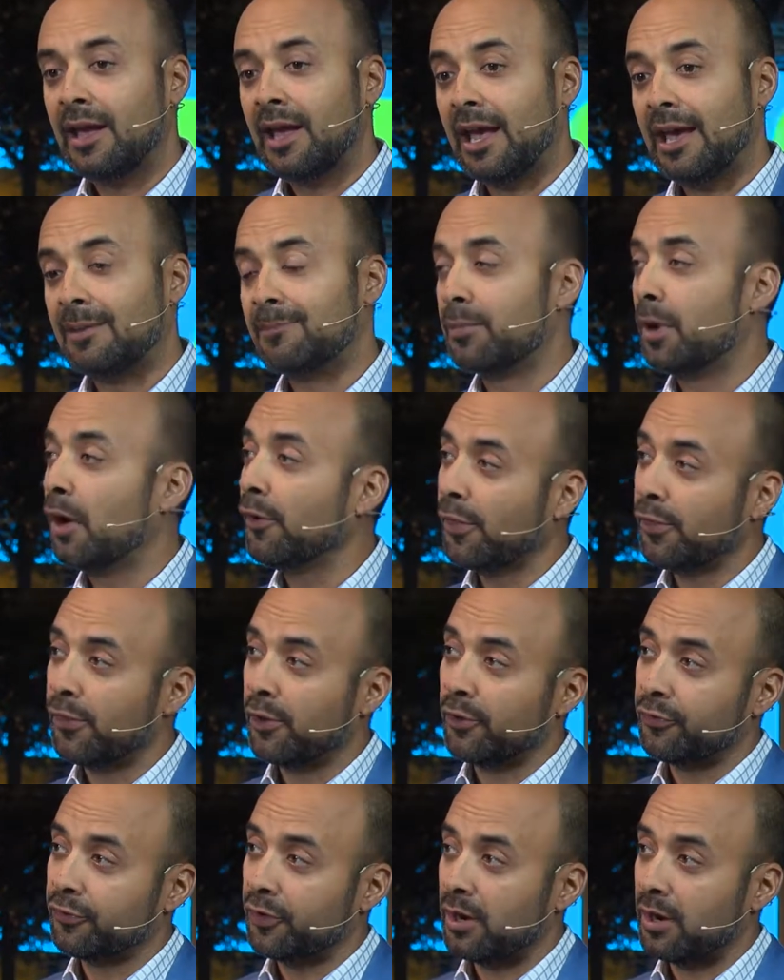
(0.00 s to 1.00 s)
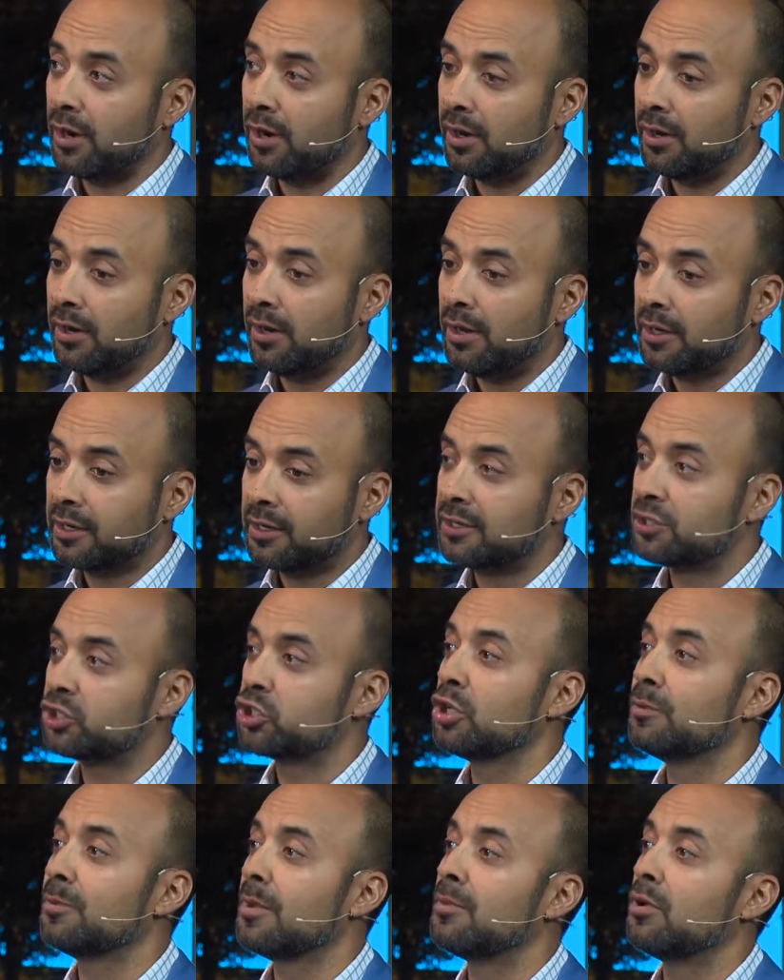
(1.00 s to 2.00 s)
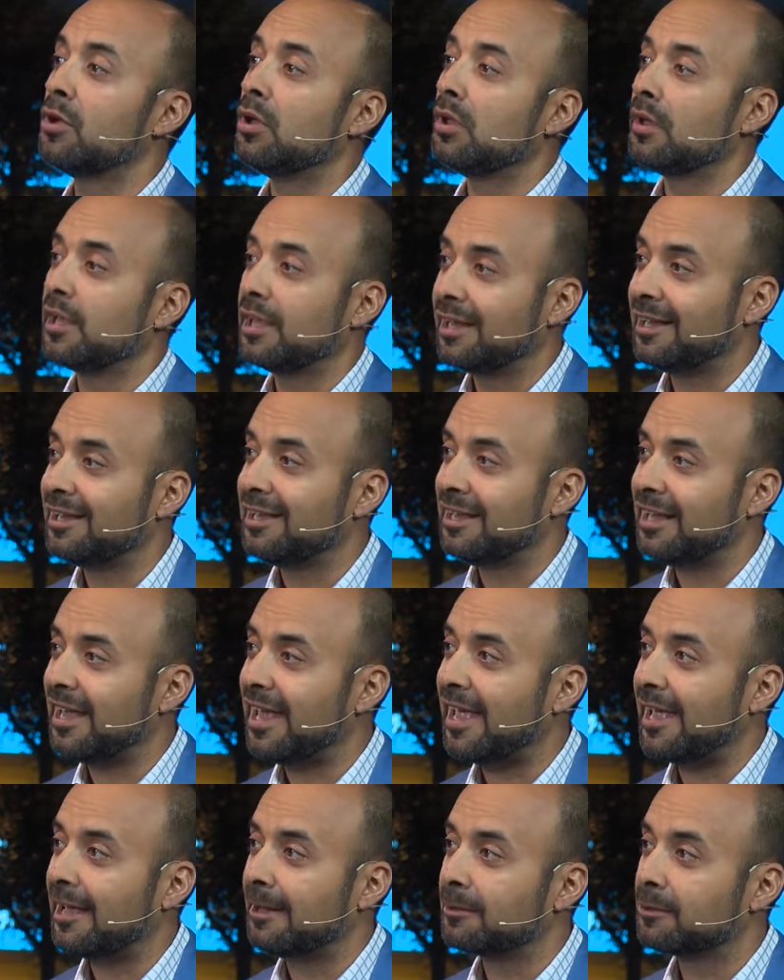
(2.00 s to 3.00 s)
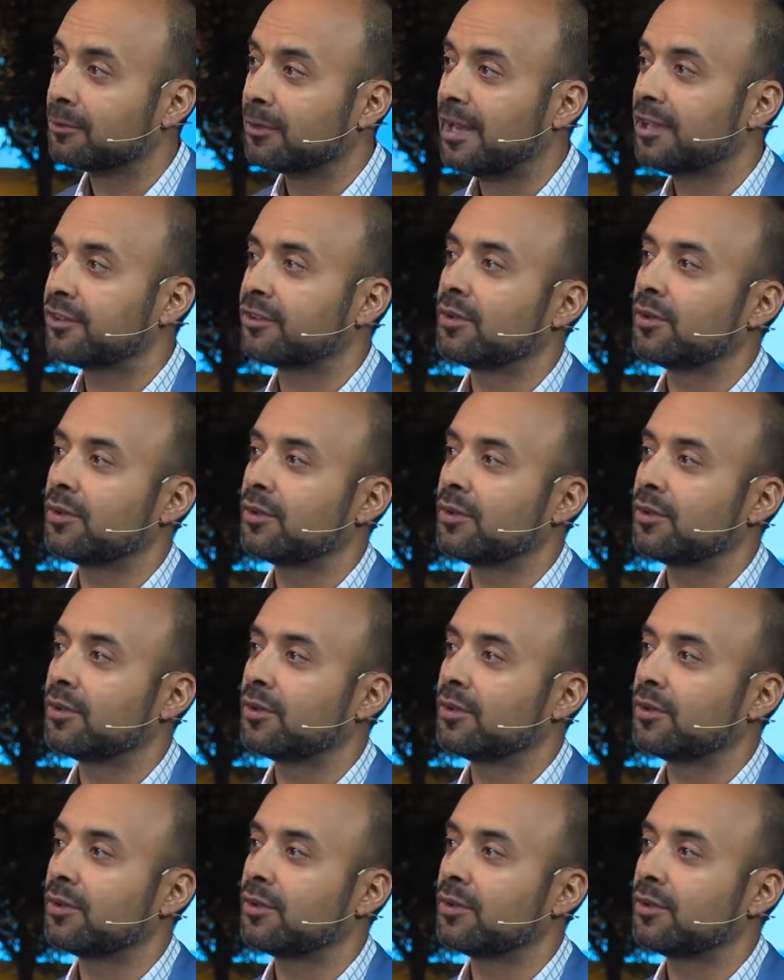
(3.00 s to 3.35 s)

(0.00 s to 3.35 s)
And both of those are consumable in an EA, right?